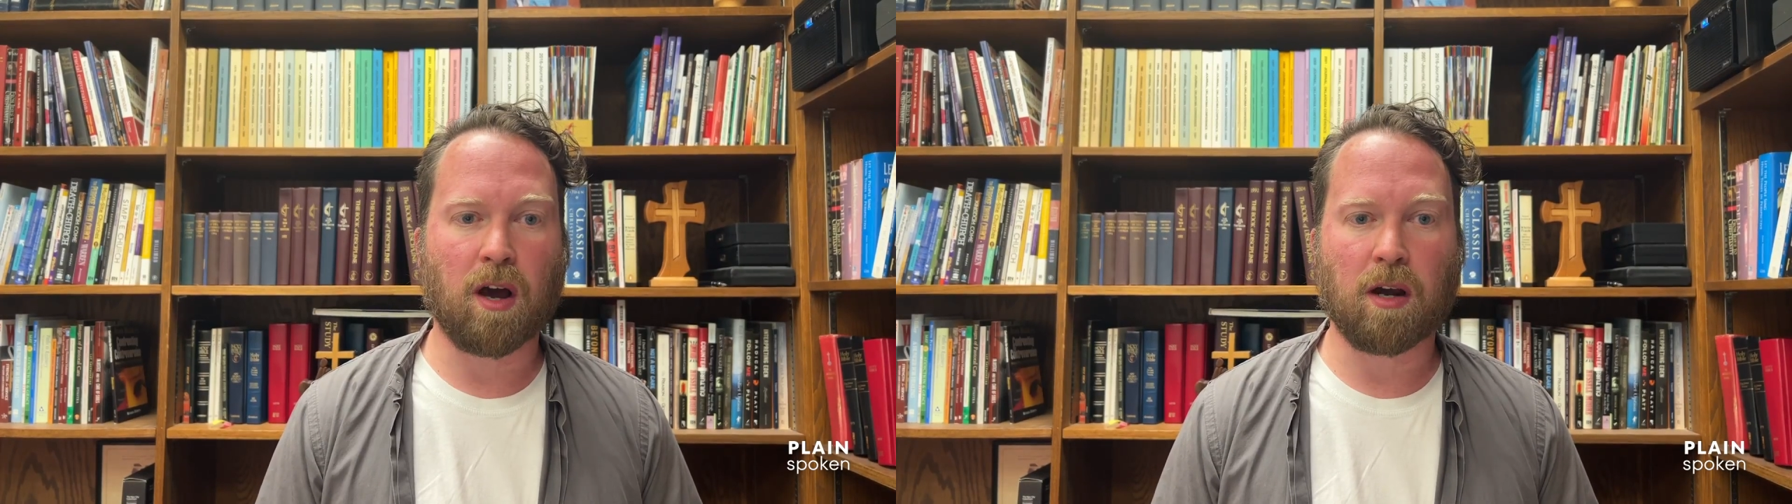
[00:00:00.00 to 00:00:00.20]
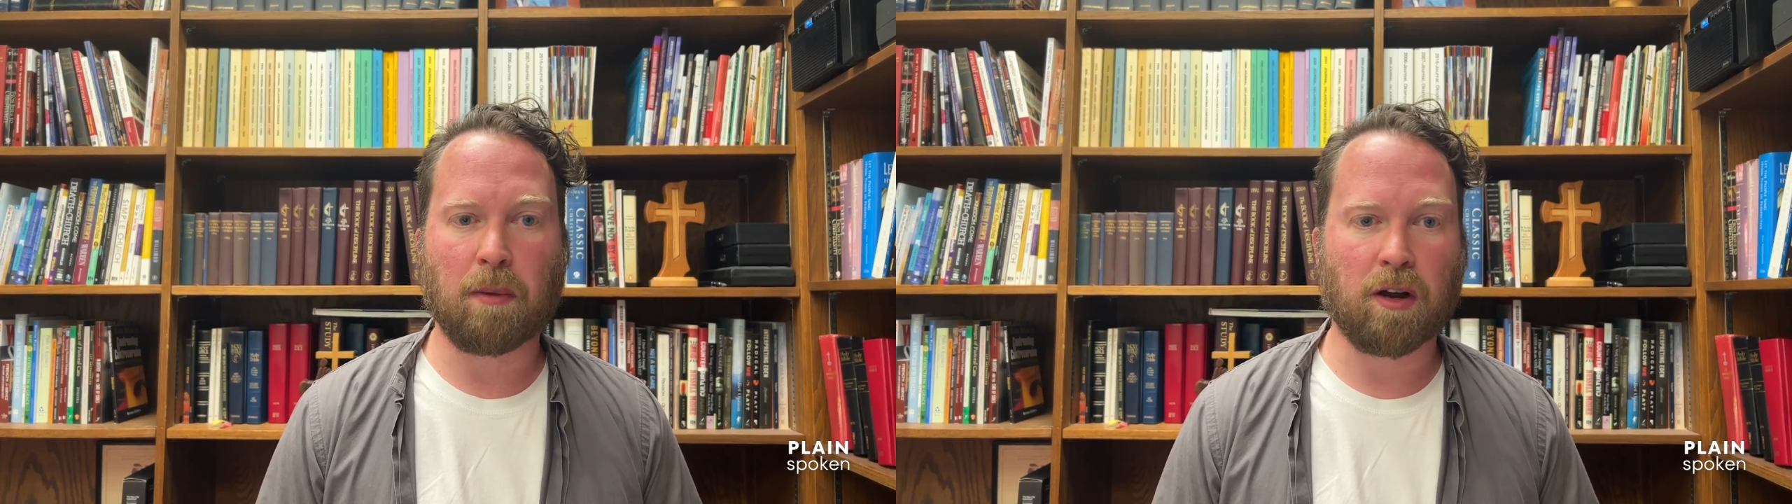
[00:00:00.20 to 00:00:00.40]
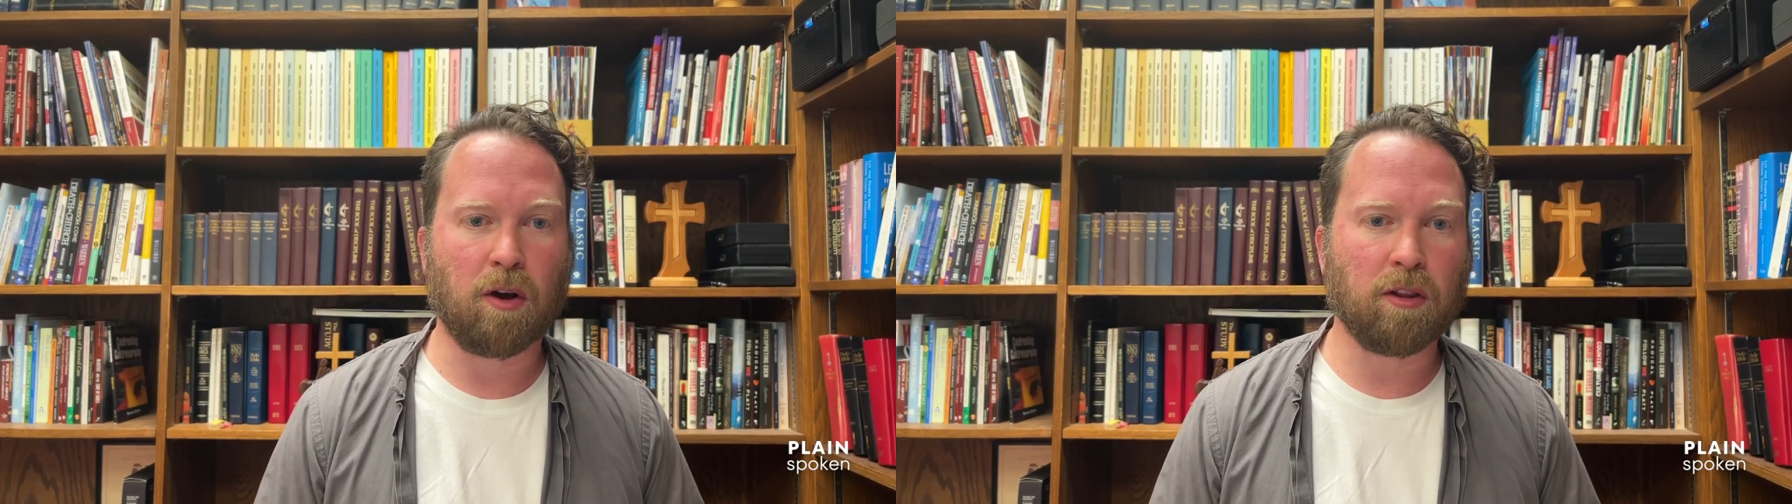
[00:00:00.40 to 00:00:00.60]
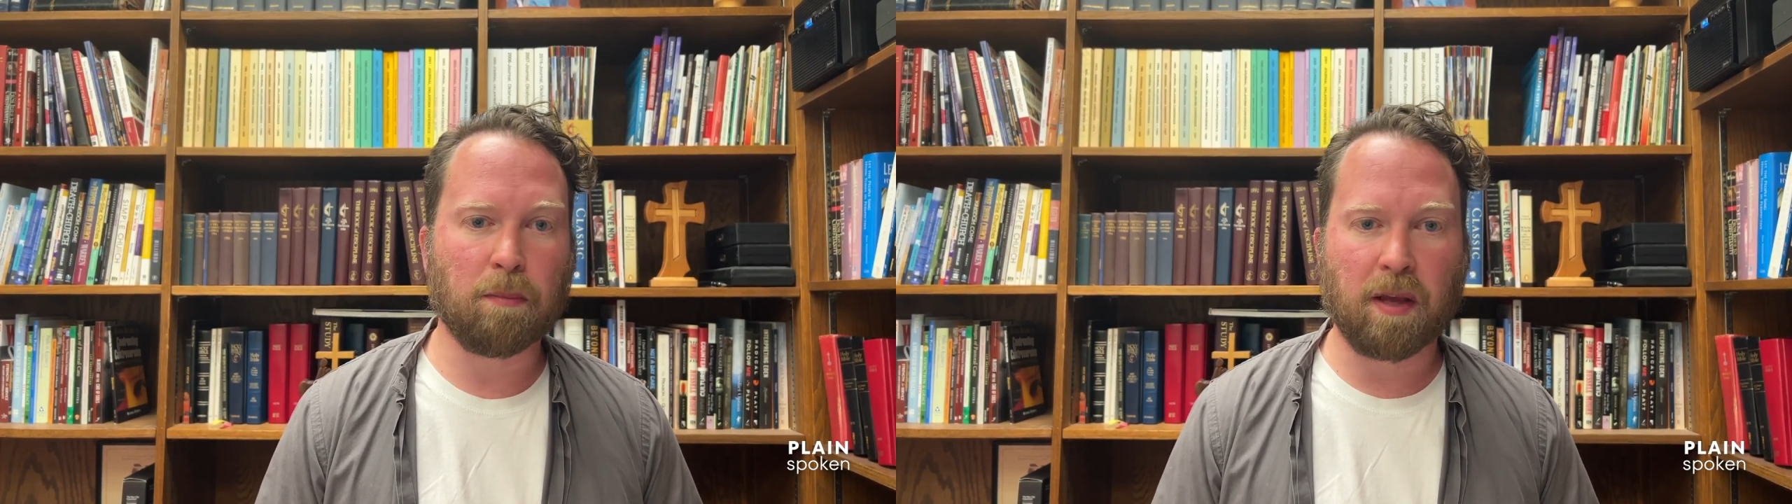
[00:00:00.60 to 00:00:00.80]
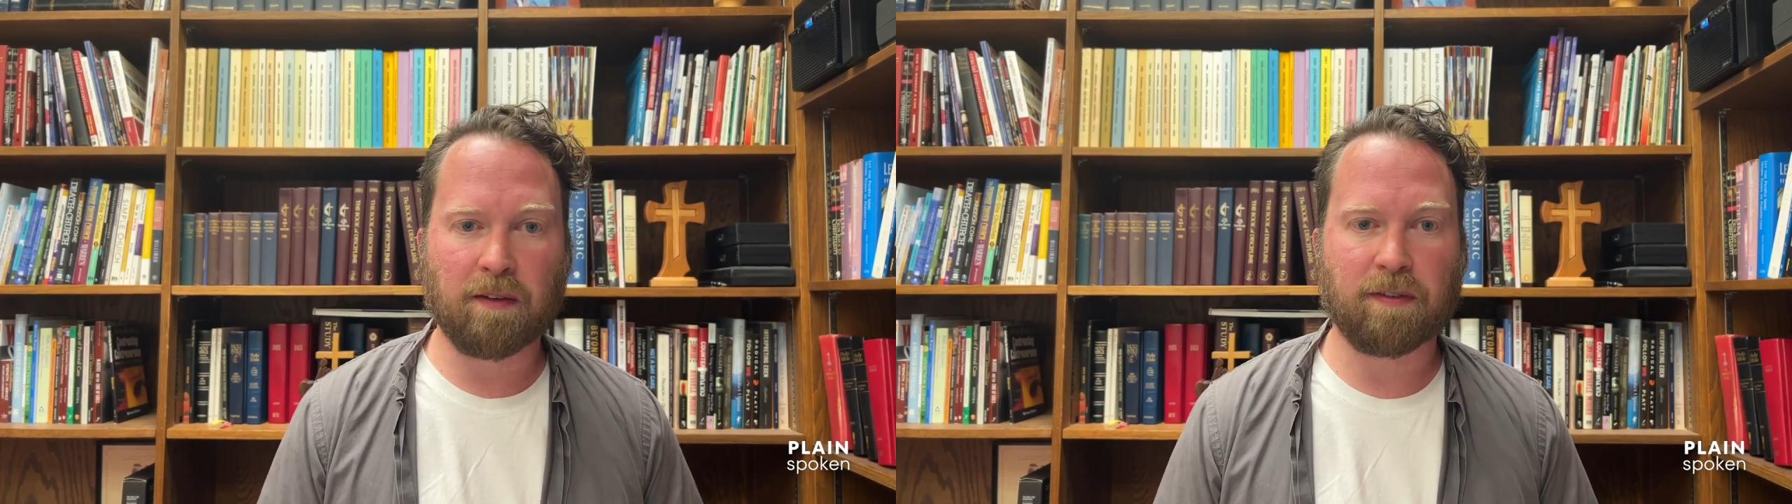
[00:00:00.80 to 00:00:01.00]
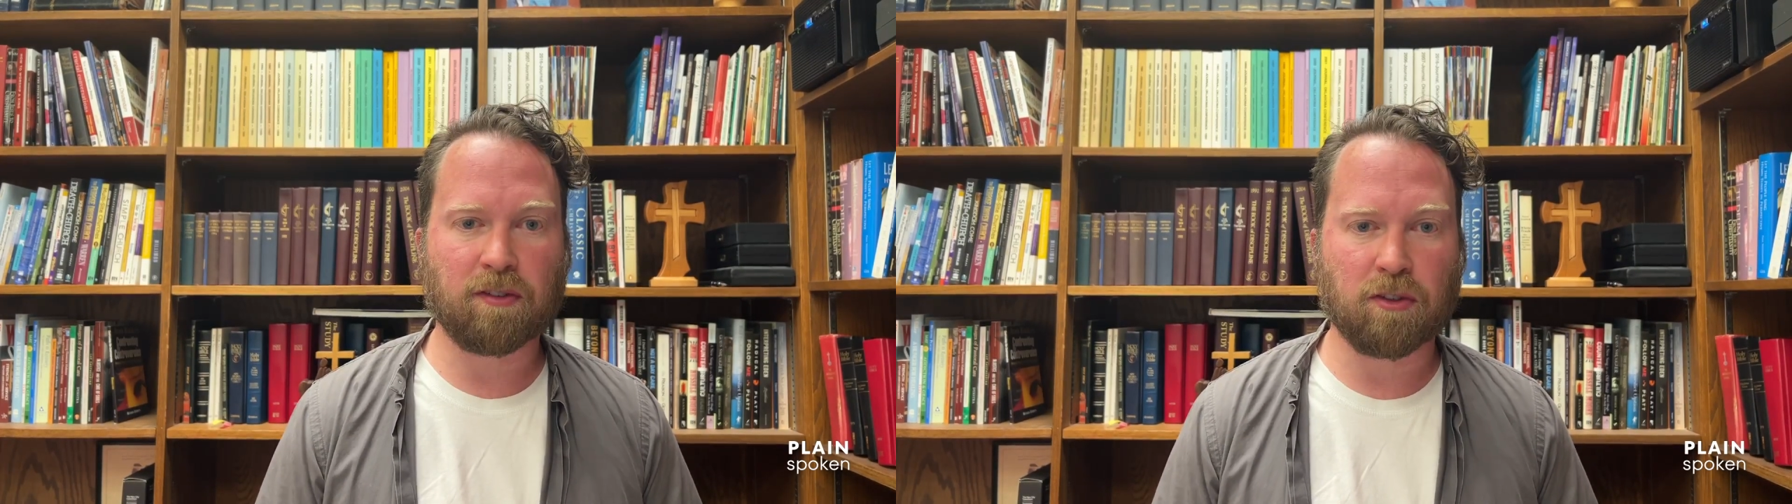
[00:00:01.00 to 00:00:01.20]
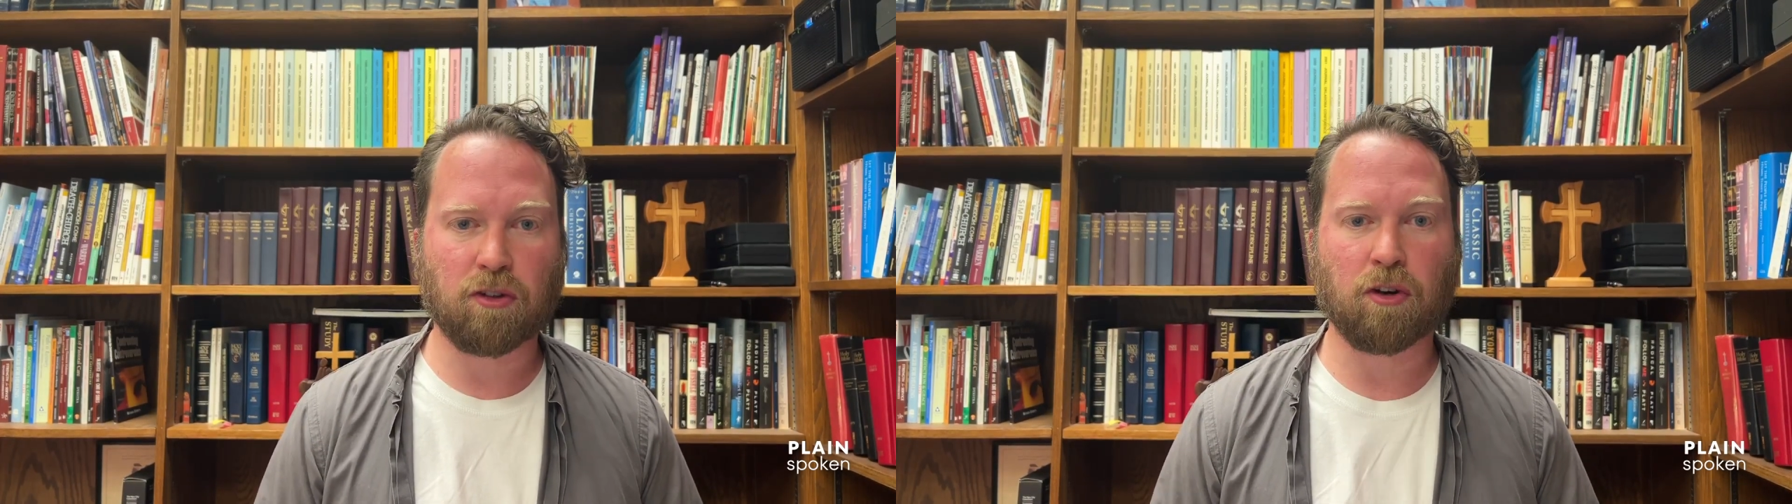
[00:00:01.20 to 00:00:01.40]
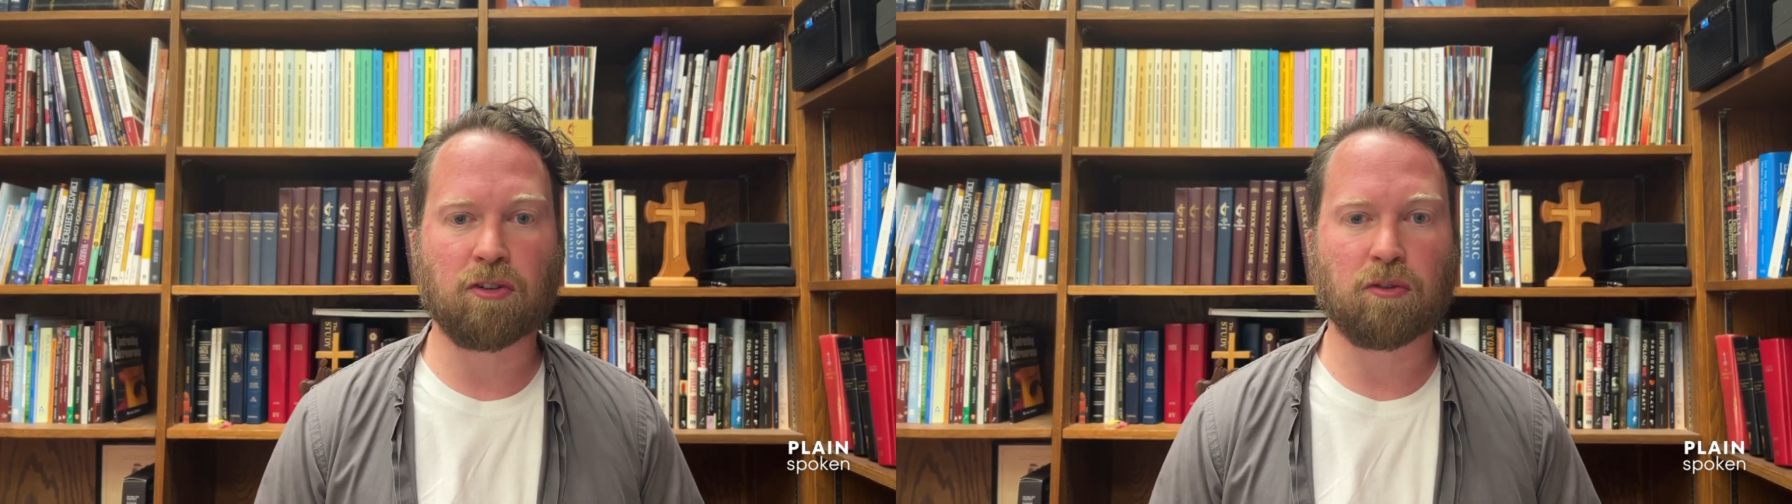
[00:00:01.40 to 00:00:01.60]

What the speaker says: on about all the benefits the church